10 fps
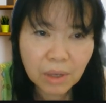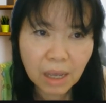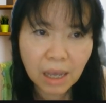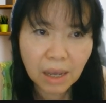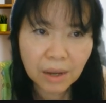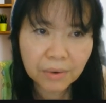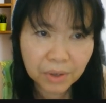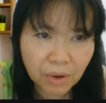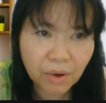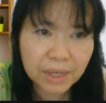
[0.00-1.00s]

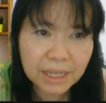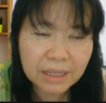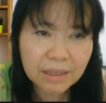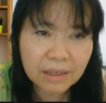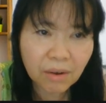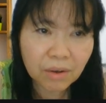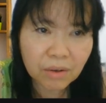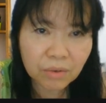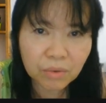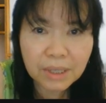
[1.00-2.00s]
recording
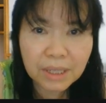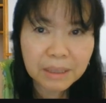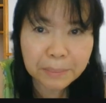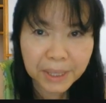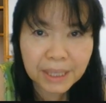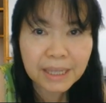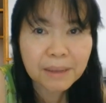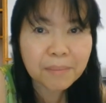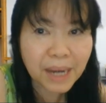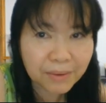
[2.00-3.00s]
on Google Meet
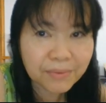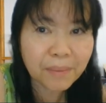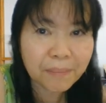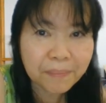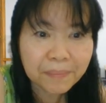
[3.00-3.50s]
platform.